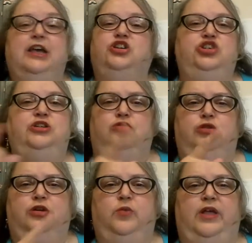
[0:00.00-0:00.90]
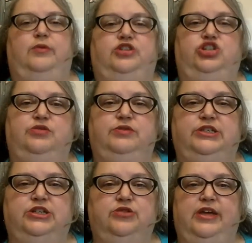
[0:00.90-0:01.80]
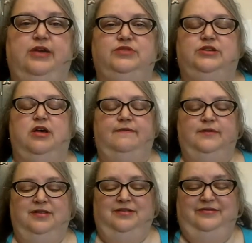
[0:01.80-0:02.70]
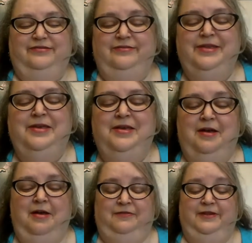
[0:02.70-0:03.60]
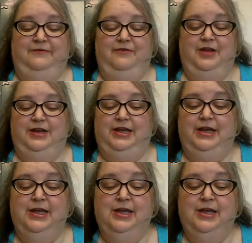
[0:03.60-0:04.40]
She knew good and well what she was doing. It was awful. awfully funny.